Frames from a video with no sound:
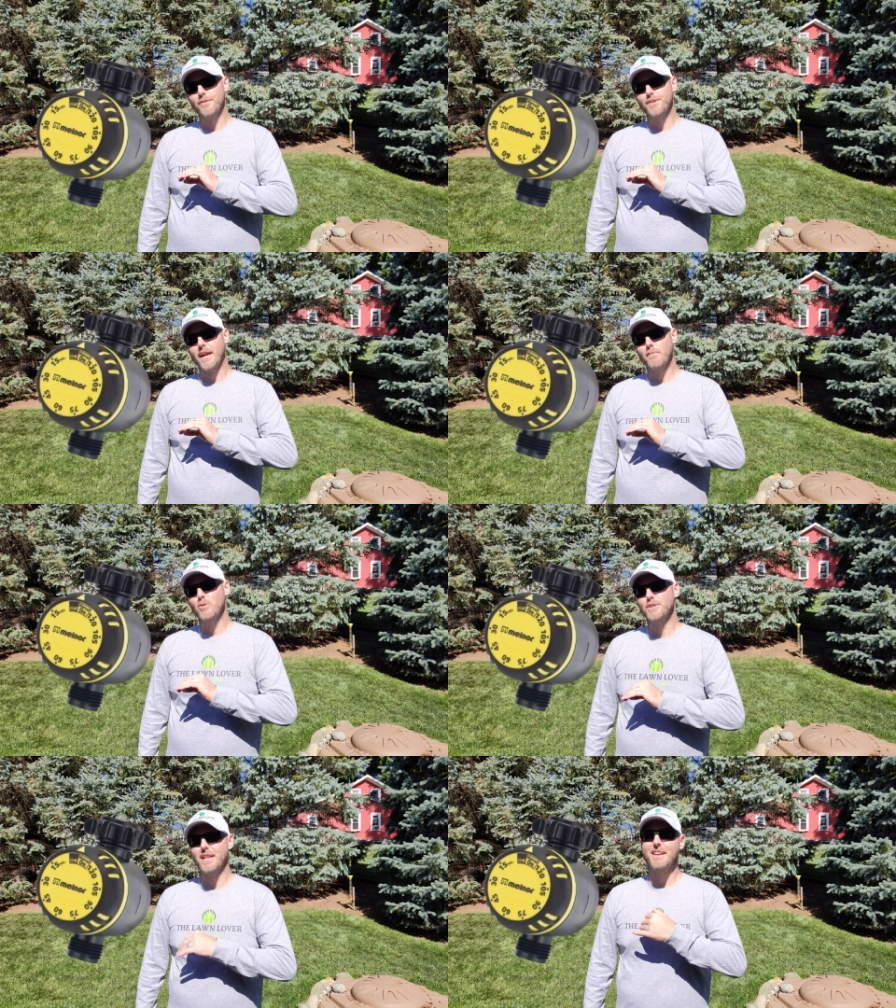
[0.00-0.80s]

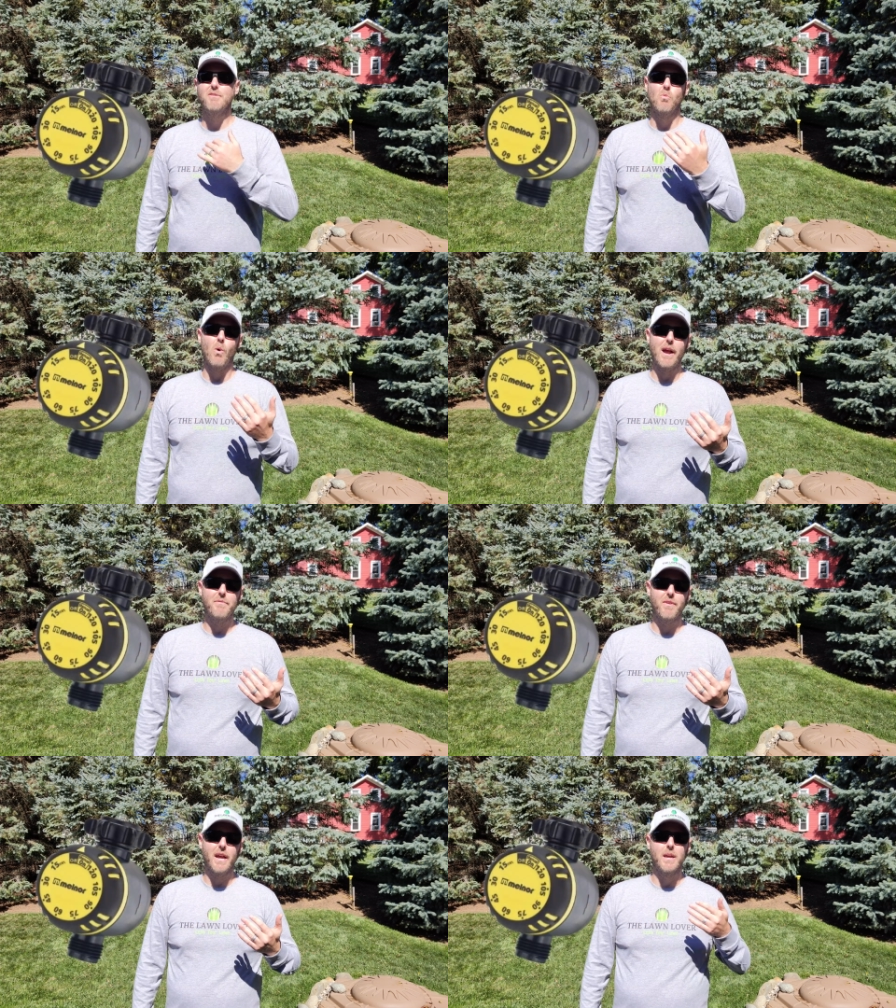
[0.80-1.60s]
timers and even
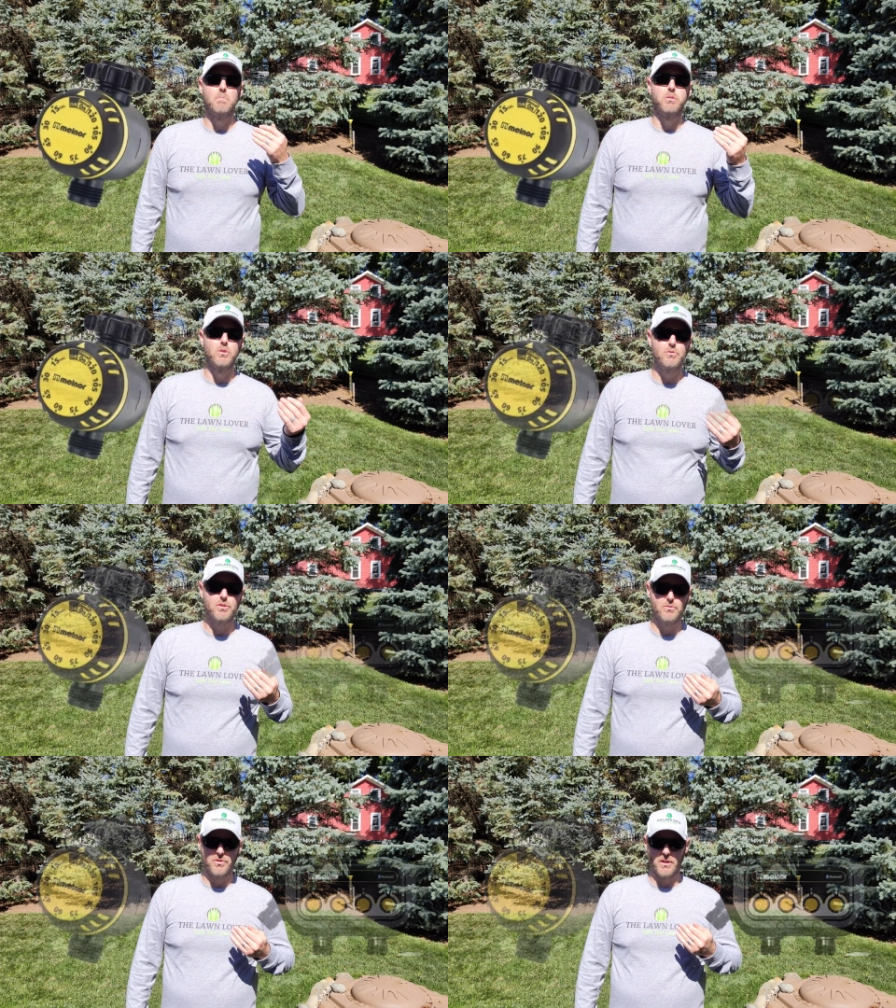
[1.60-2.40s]
Wi-Fi and
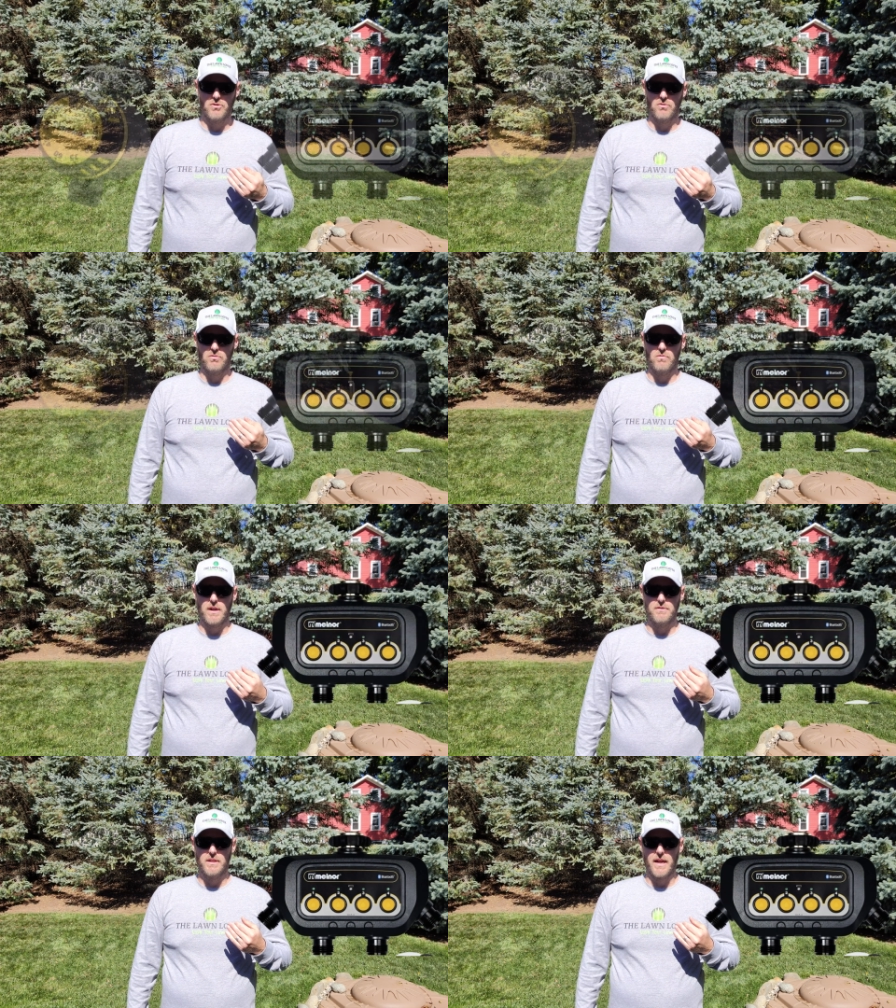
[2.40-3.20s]
Bluetooth controlled
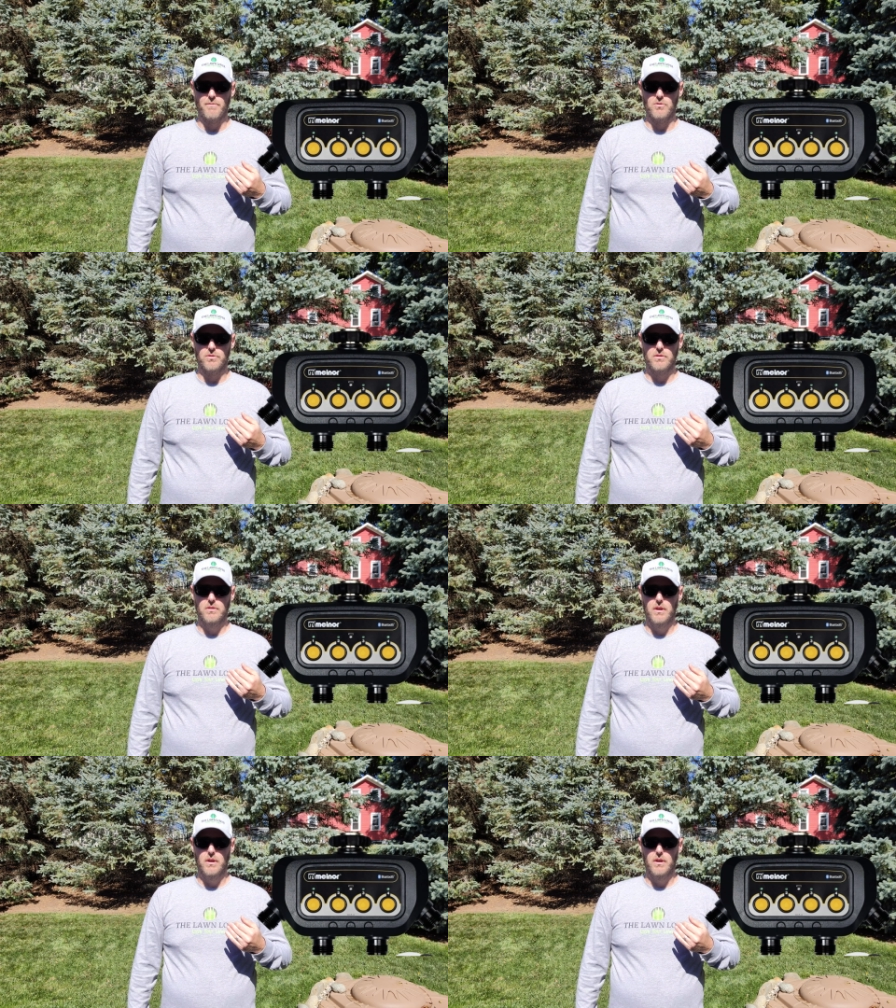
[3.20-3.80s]
water timers.